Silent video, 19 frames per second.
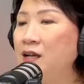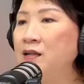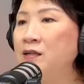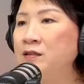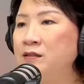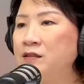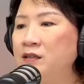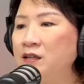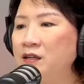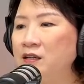
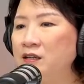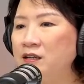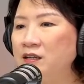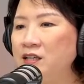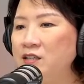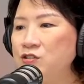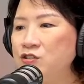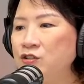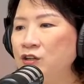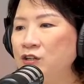and
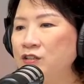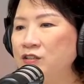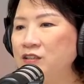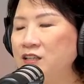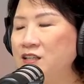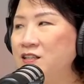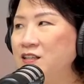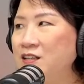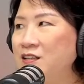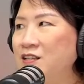it's not
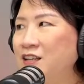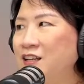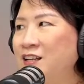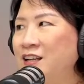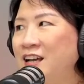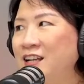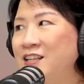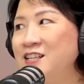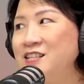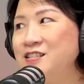in
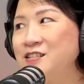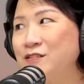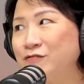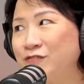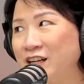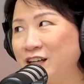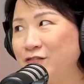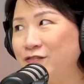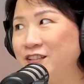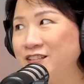any
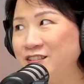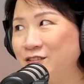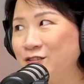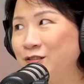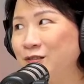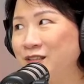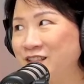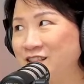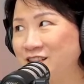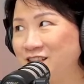survivor
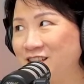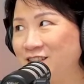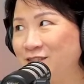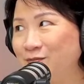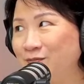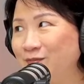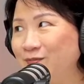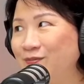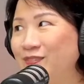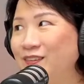
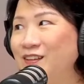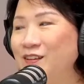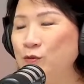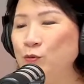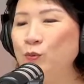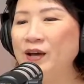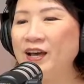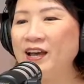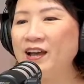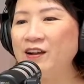situation
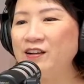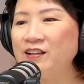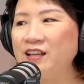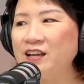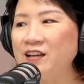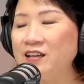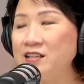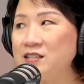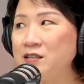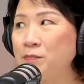where
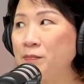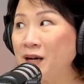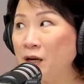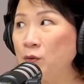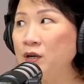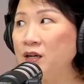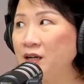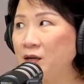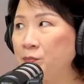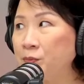there is a
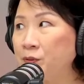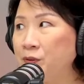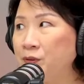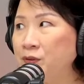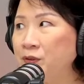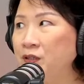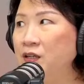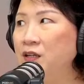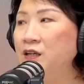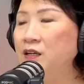power
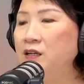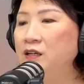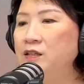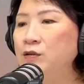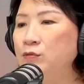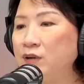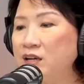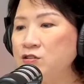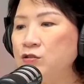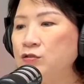couple,
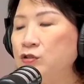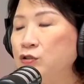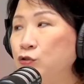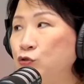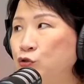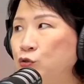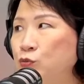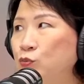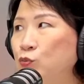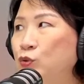the rest of the
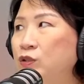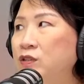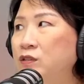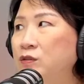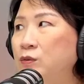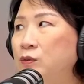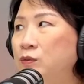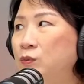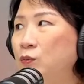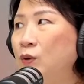group
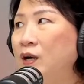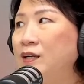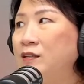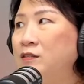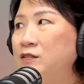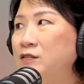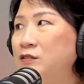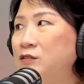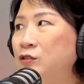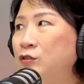will
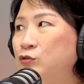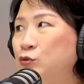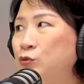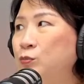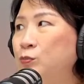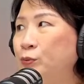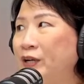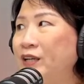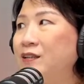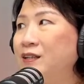want to
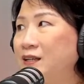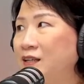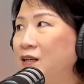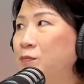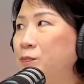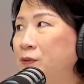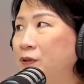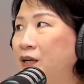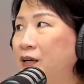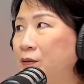break that
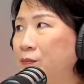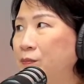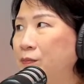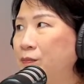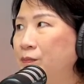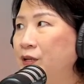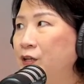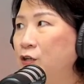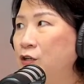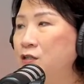couple up
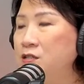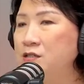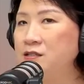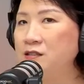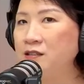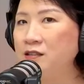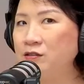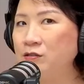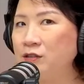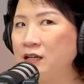because
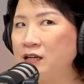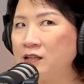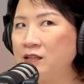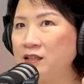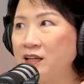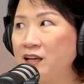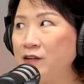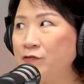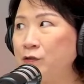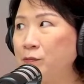that
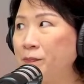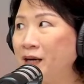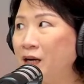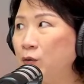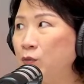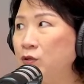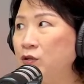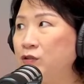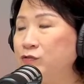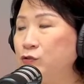they have the
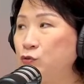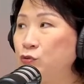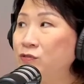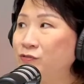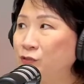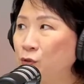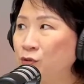power of 2